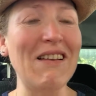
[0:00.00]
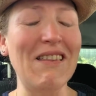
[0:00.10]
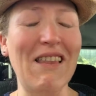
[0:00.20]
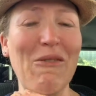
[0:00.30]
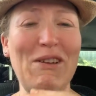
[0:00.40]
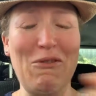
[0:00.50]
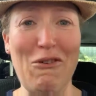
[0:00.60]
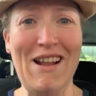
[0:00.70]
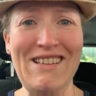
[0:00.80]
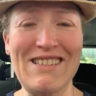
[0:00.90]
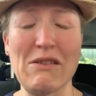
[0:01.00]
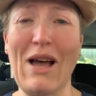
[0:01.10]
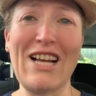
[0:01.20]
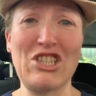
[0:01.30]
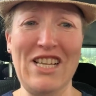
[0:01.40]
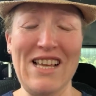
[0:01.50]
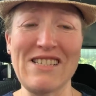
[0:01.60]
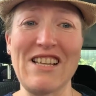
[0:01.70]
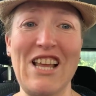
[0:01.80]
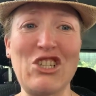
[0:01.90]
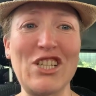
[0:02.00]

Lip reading: lovely friends, actually yesterday,